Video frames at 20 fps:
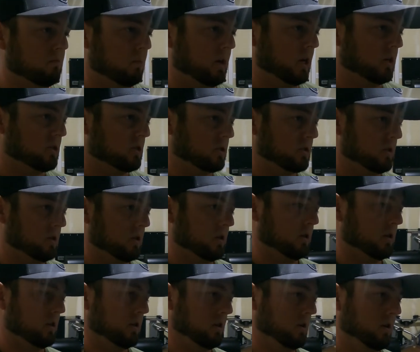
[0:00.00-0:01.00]
made
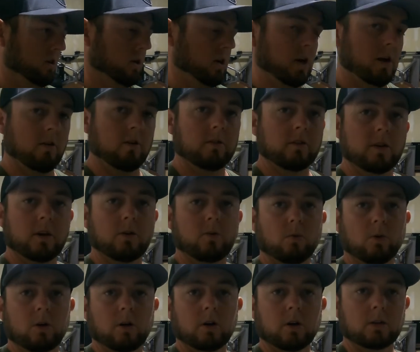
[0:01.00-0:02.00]
sure everything
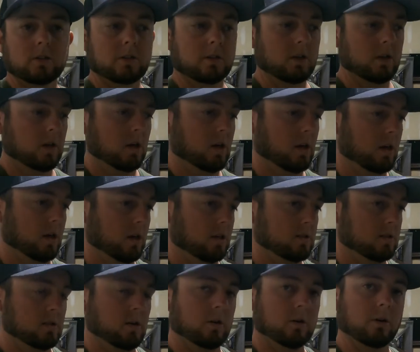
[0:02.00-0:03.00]
worked,
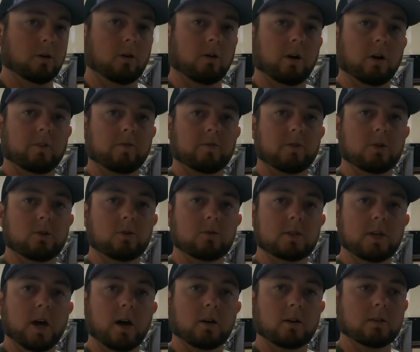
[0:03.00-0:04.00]
installed the correct
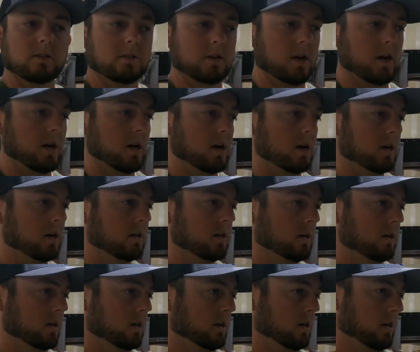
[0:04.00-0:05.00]
fuse down inside,
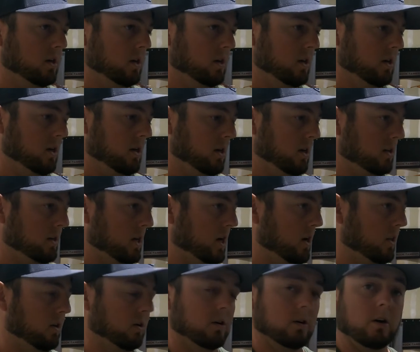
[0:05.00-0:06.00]
and
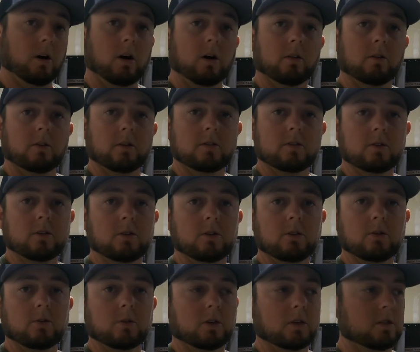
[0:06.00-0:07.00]
now all there is to
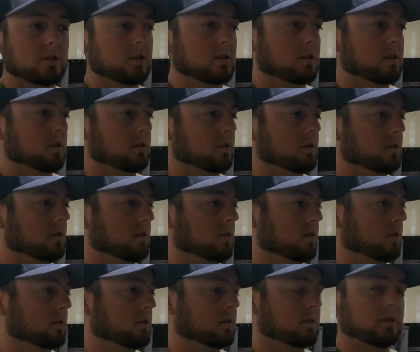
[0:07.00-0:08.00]
do is
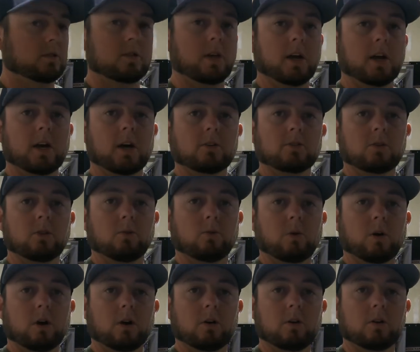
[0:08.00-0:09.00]
take it out to the
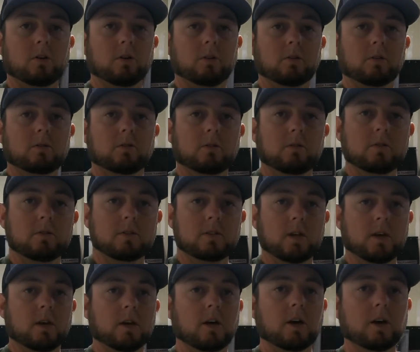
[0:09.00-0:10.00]
water and
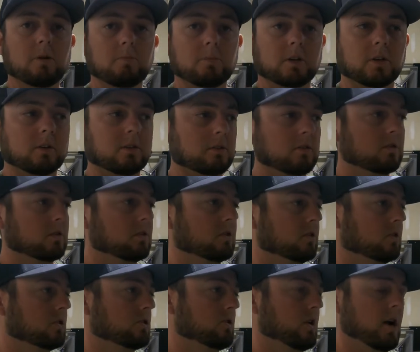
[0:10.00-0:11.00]
set it up and
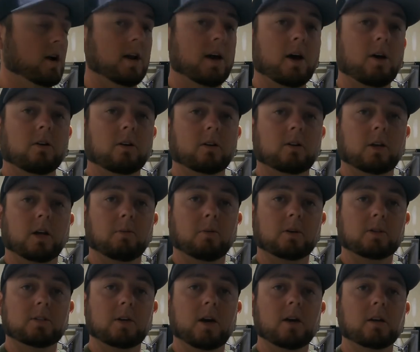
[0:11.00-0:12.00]
try it out. I'm
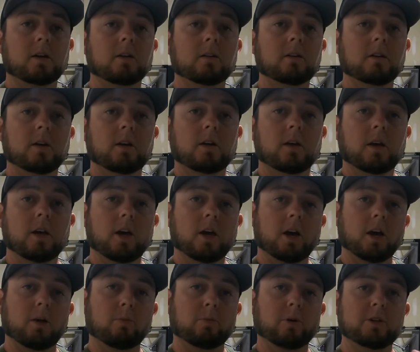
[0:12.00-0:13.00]
excited.
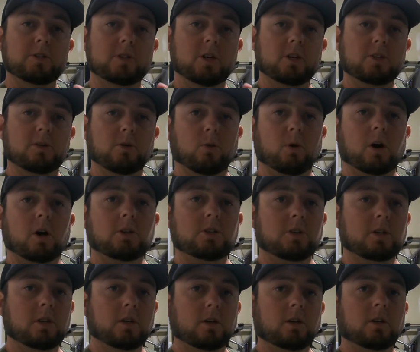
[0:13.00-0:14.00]
Appreciate you
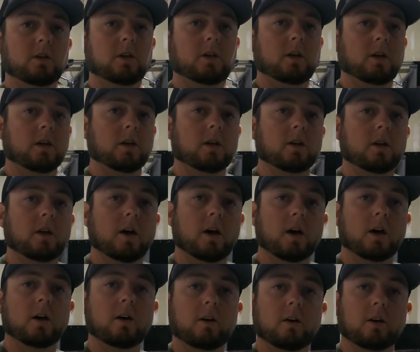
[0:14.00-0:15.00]
watching and
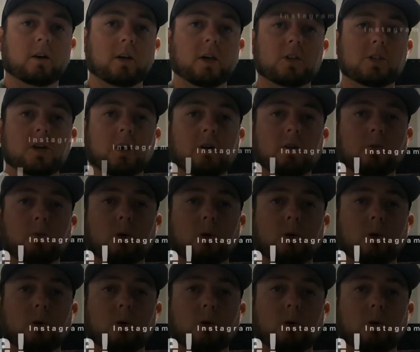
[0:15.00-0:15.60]
uh, catch you out on